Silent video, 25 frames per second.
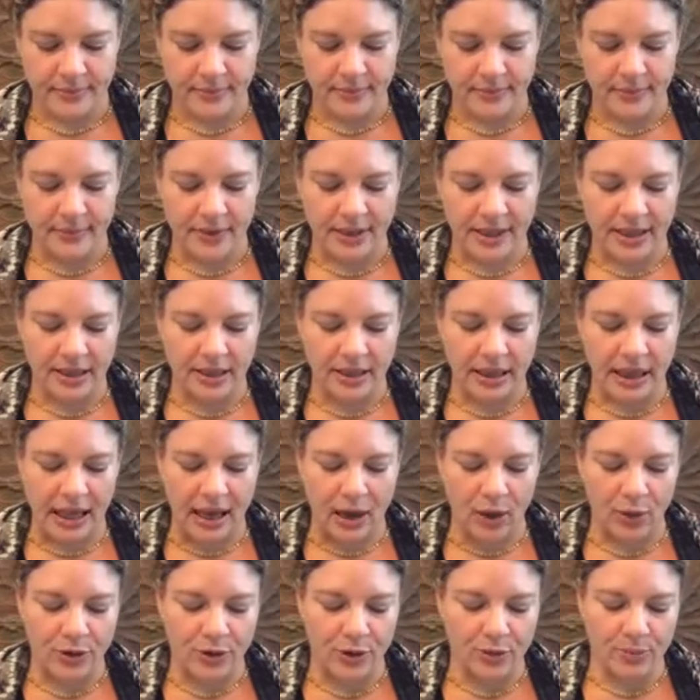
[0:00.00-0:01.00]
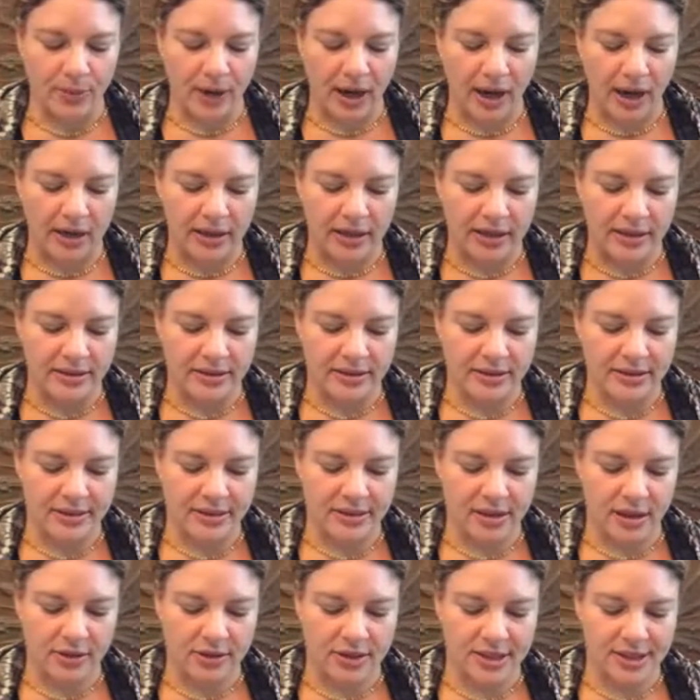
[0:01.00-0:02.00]
And allow your body to
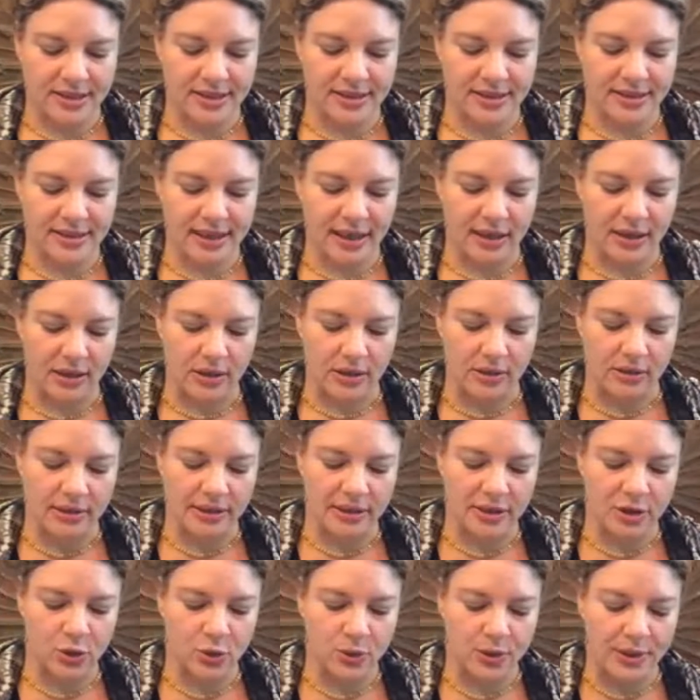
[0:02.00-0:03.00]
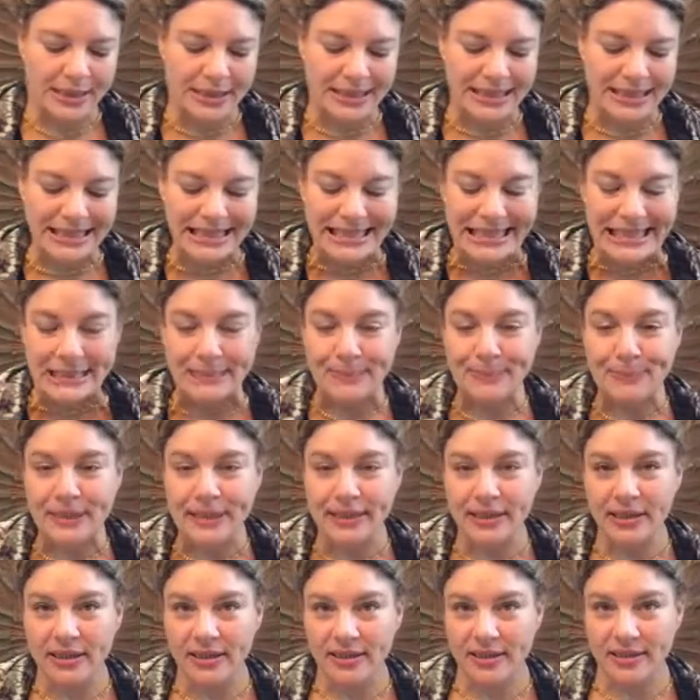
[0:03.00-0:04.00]
start to settle into a deep
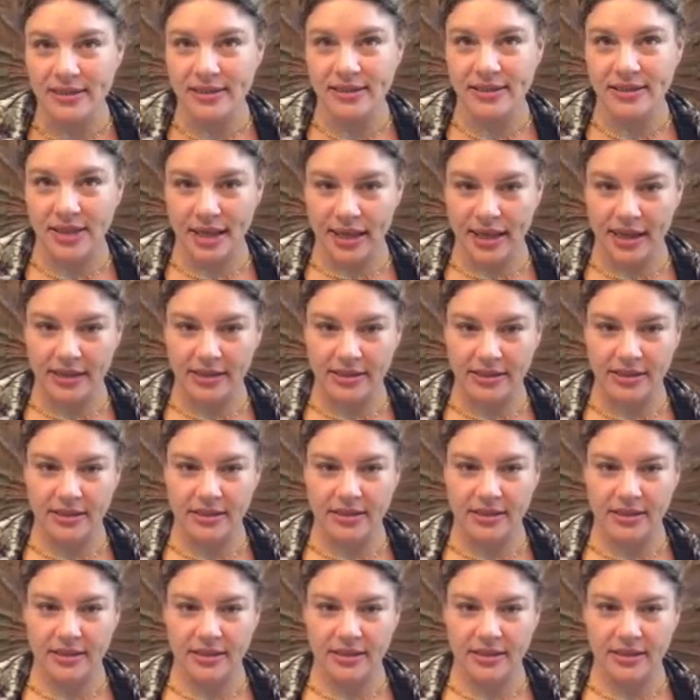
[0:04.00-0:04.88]
state